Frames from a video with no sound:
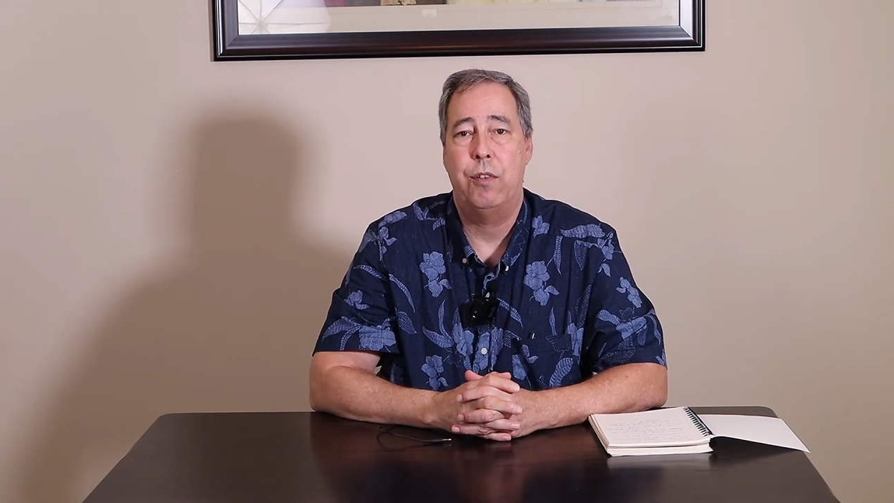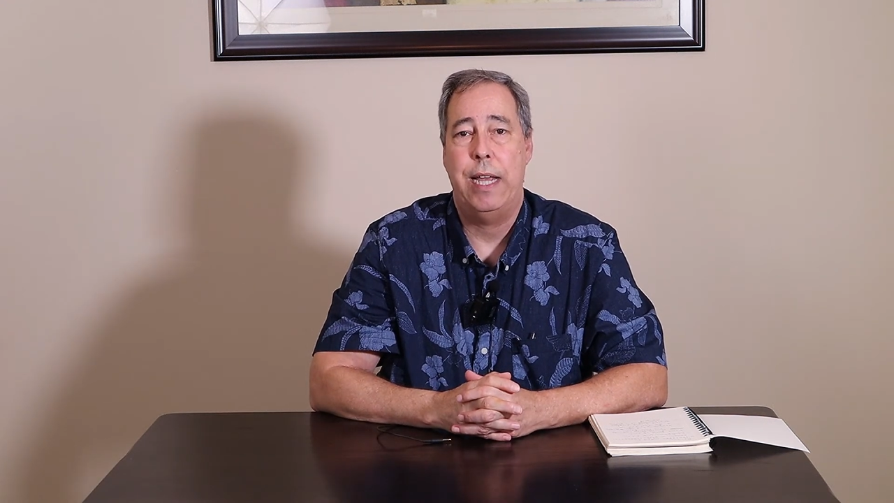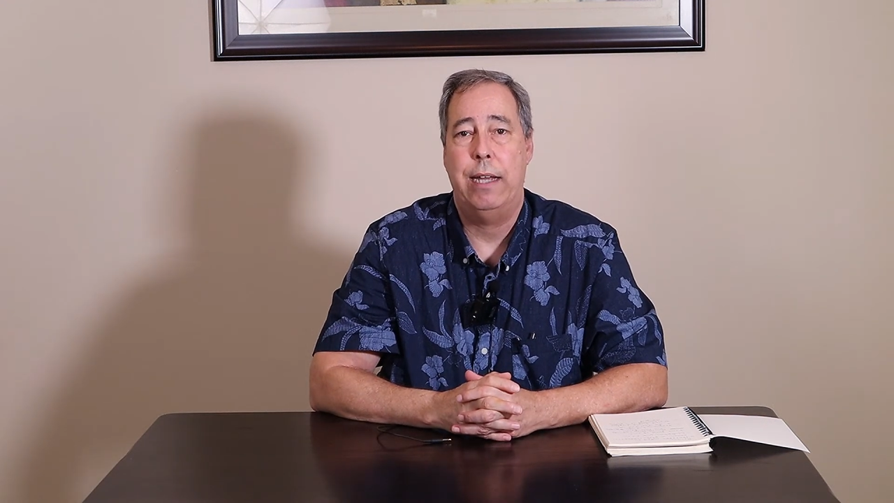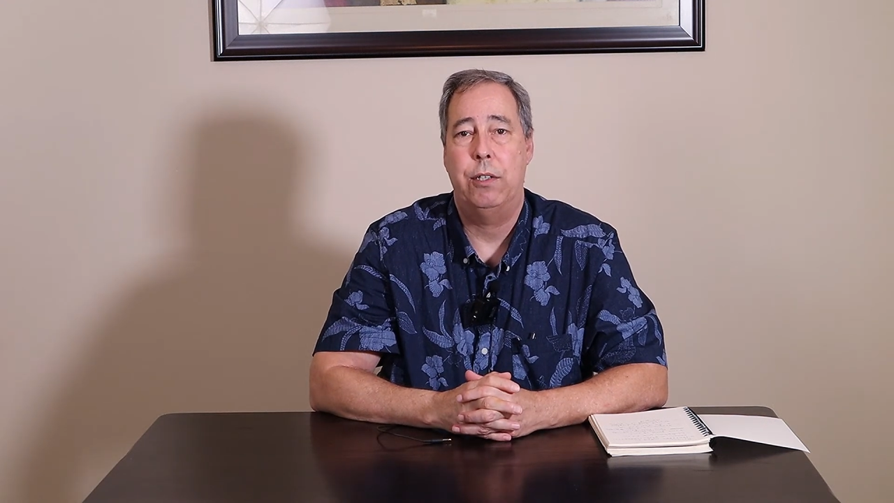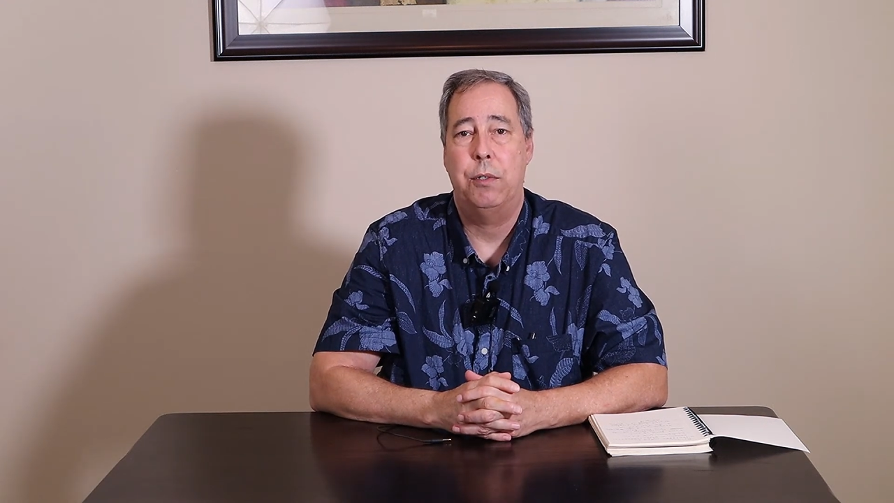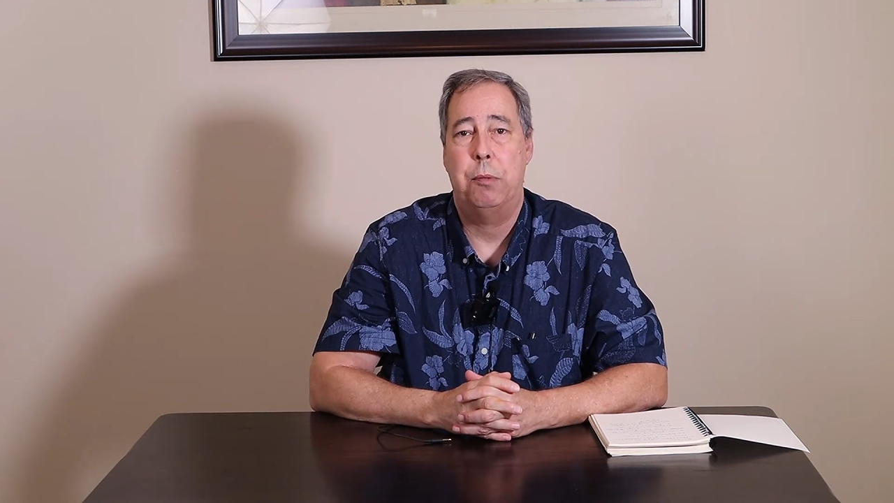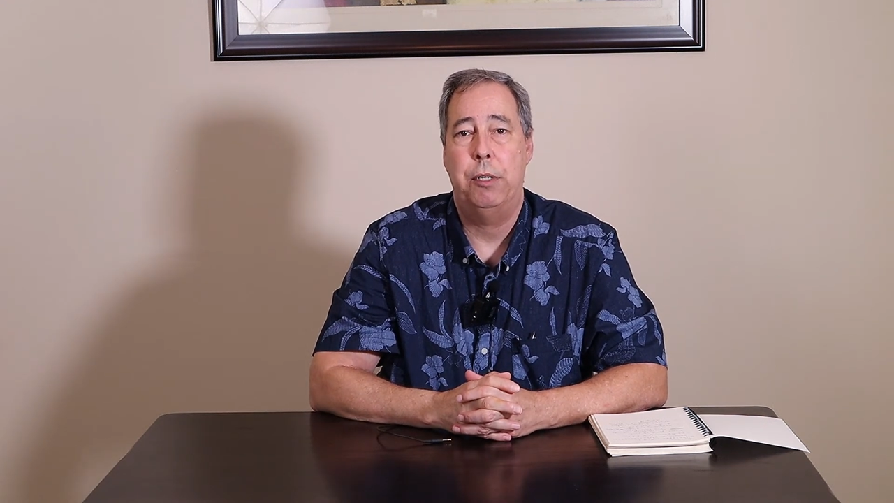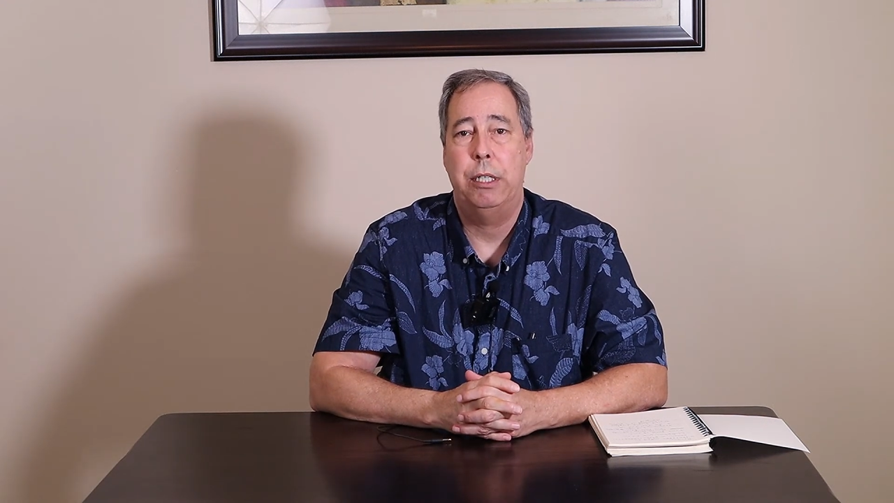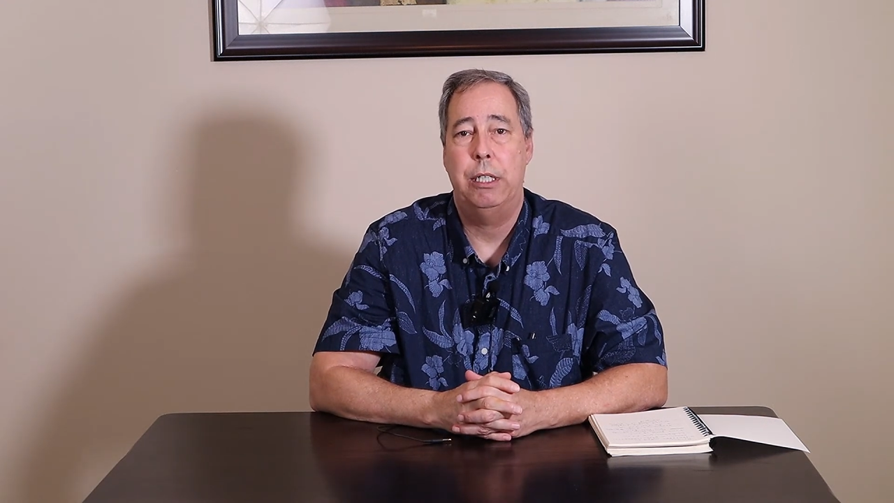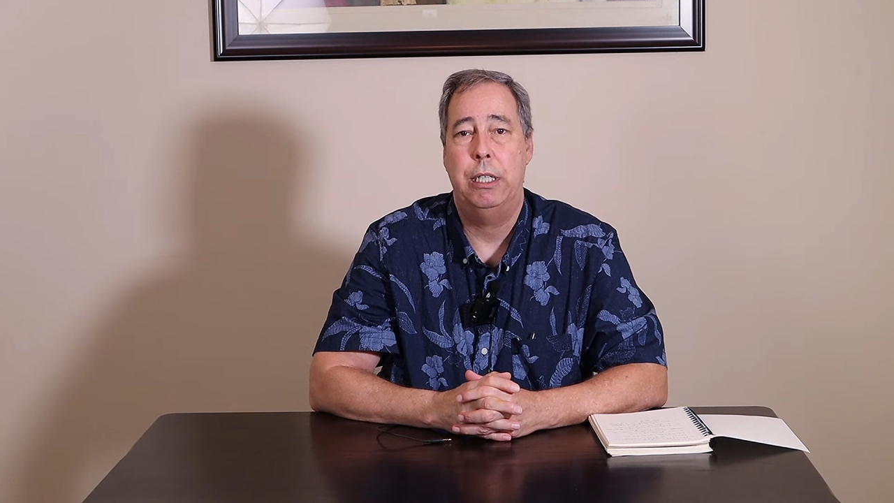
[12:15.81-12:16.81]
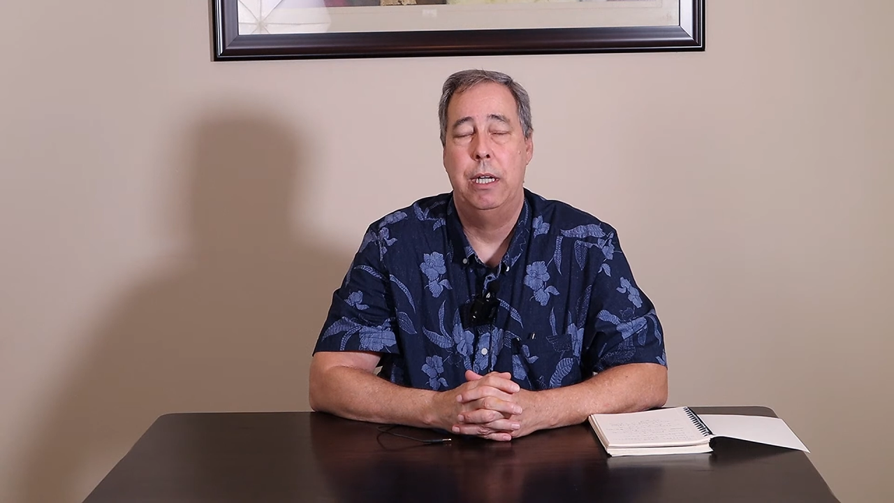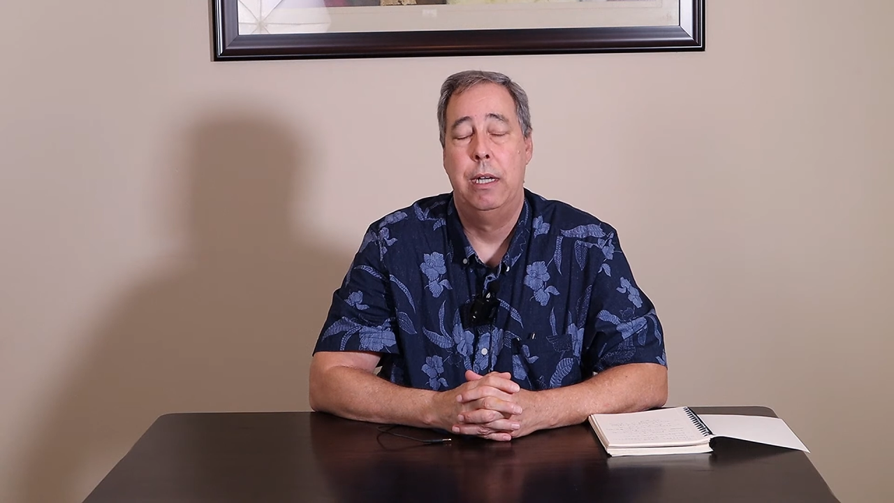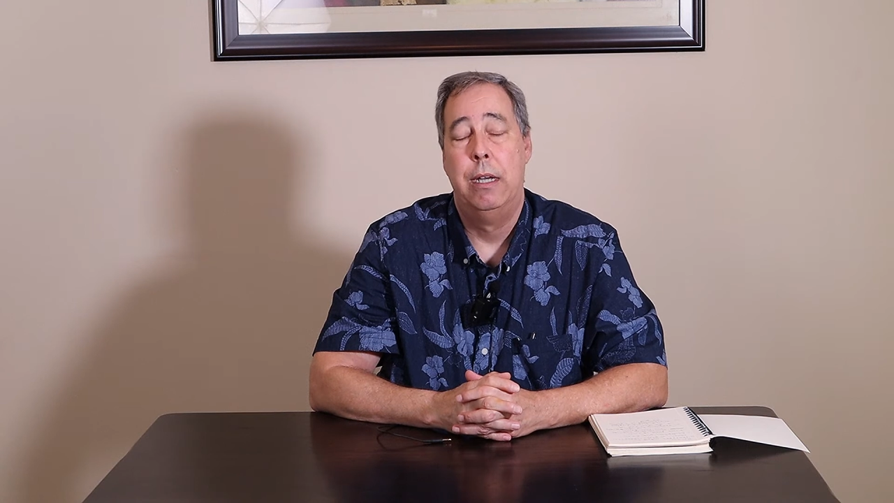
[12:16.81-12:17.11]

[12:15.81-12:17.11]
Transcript: sound is pretty good.